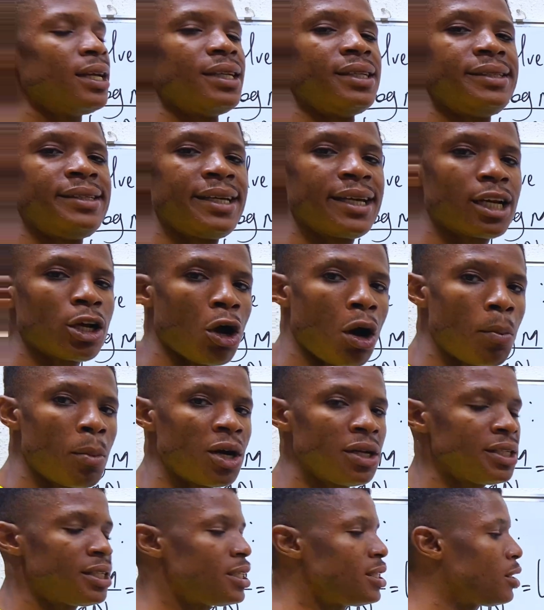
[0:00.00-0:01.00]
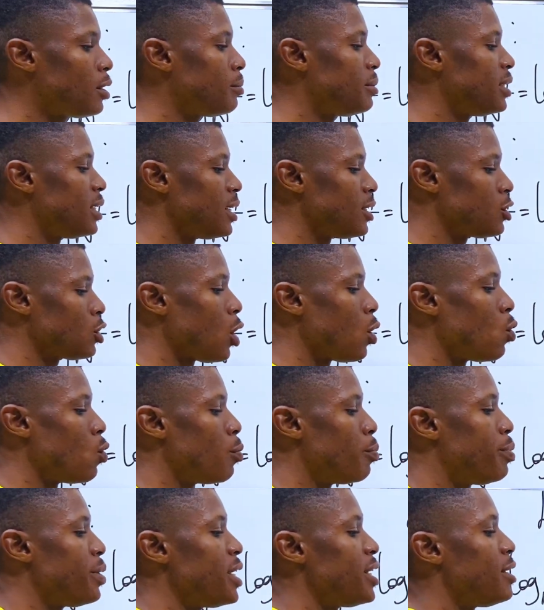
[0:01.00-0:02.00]
the common denominator
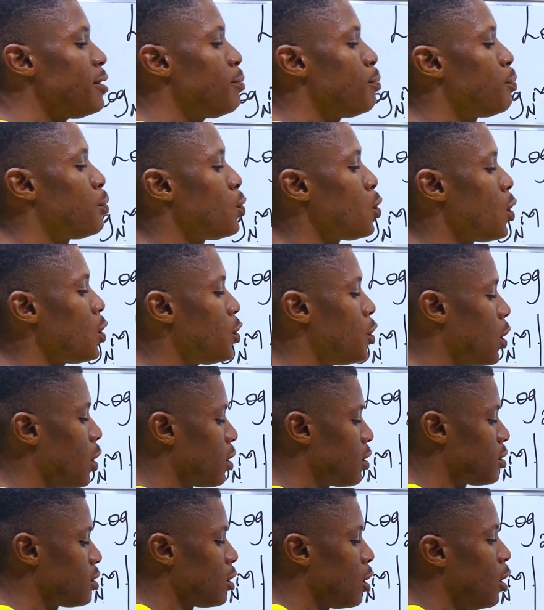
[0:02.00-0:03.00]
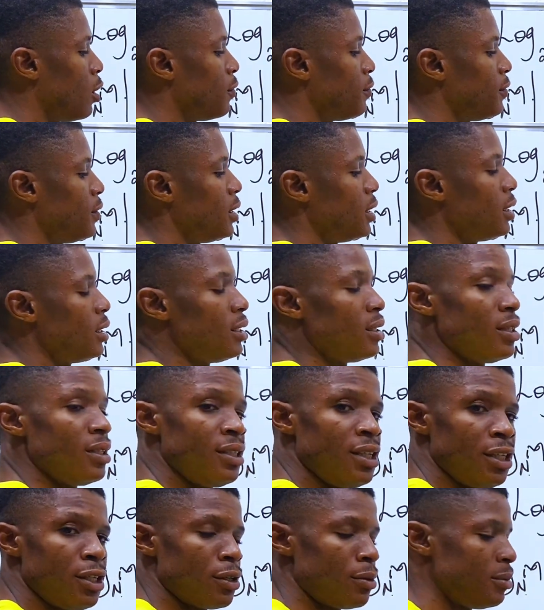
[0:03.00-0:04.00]
will be the product of the
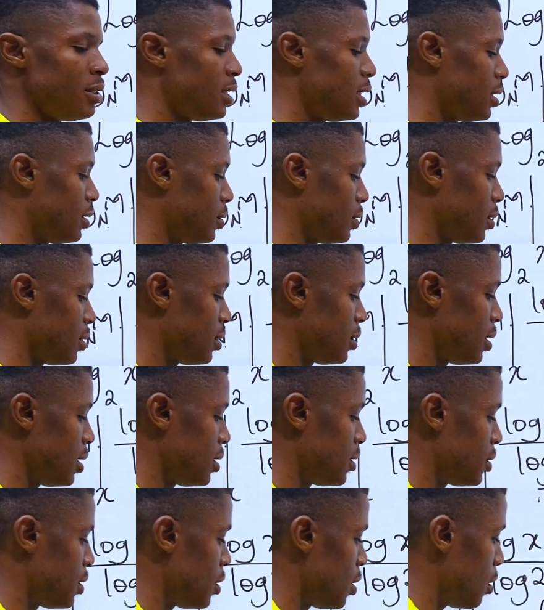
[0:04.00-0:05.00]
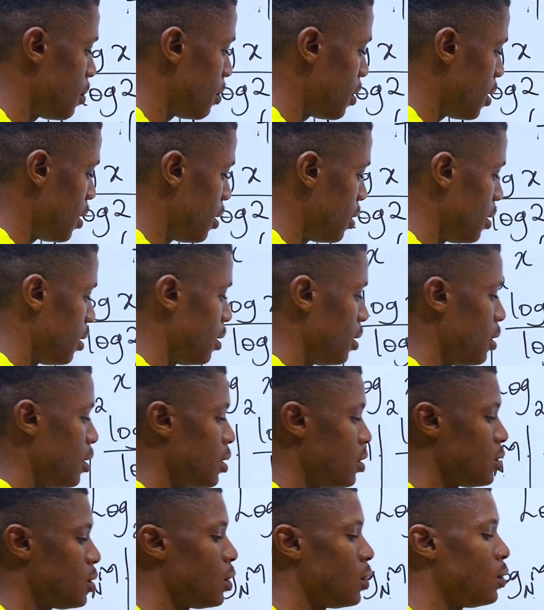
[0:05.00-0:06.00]
denominators. It's normal.
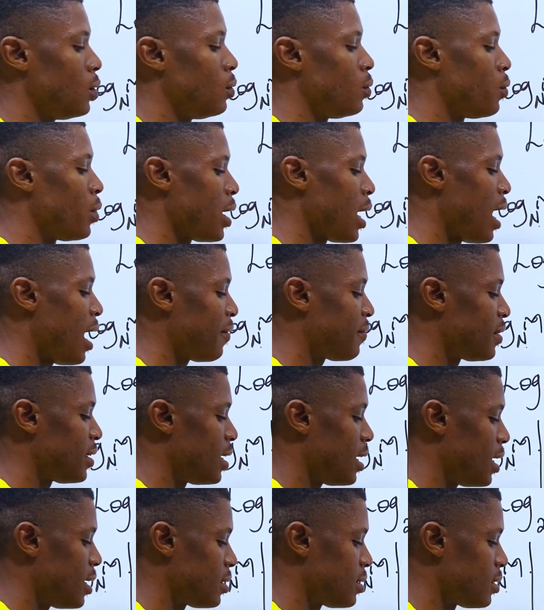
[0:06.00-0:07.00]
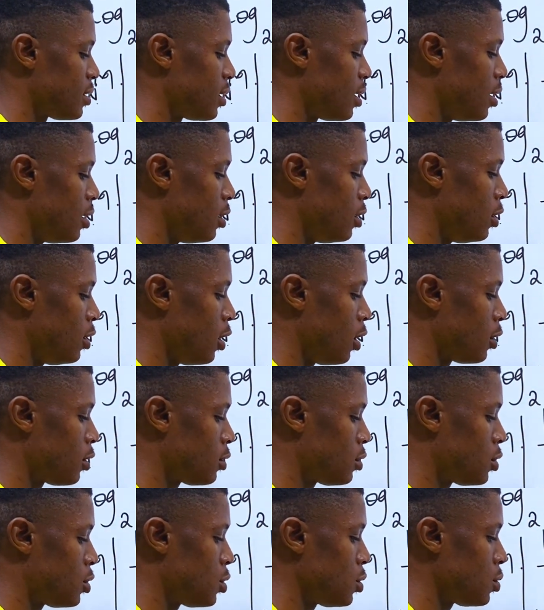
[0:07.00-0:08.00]
So we have it as
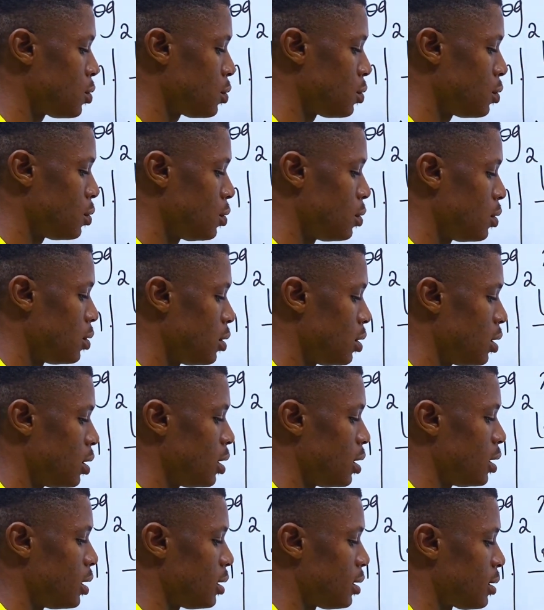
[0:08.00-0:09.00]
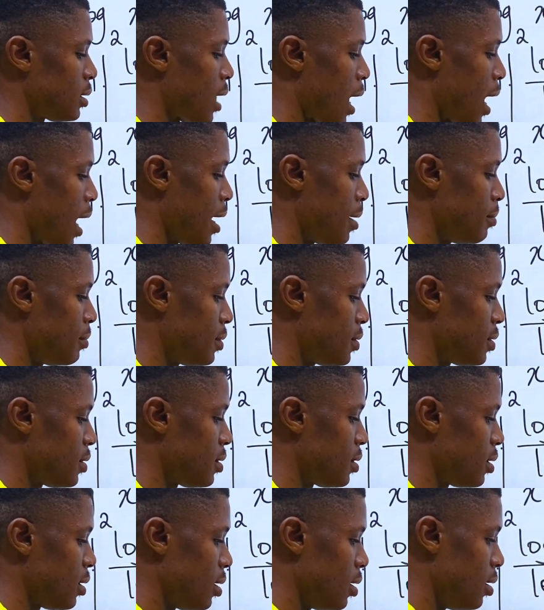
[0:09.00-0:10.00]
log₂
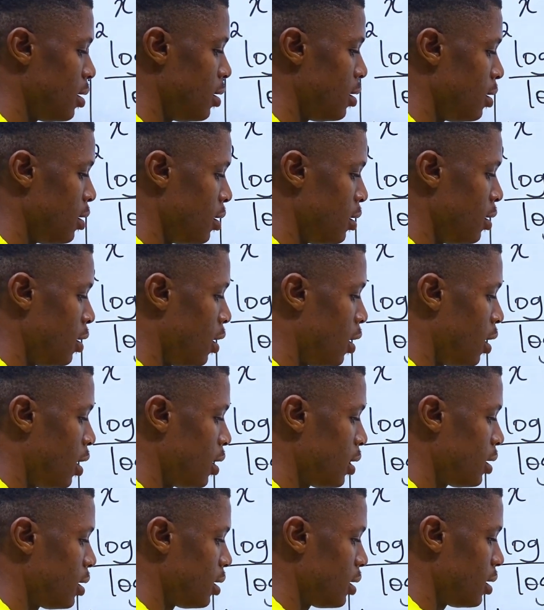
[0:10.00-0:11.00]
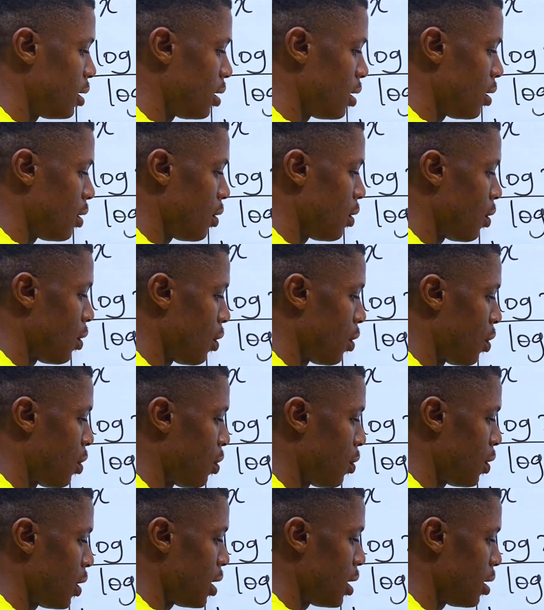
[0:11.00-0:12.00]
times
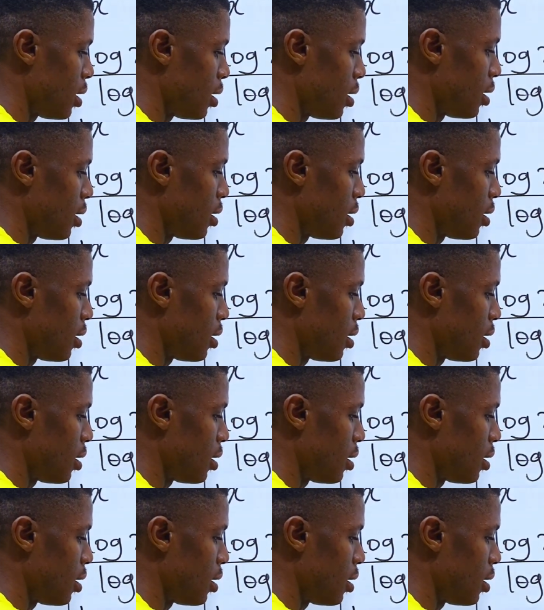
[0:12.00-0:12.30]
log₃.